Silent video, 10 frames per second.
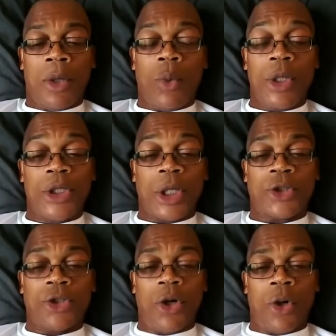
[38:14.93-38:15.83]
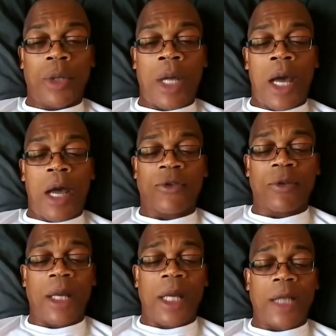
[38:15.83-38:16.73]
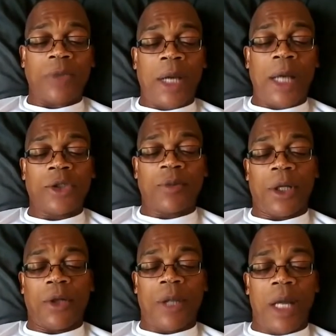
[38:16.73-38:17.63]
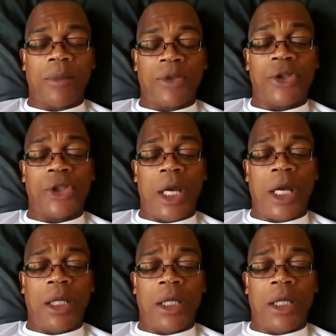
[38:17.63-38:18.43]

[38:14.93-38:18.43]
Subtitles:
We just don't have. Somebody asked me how you spell her name. It's Jeannine.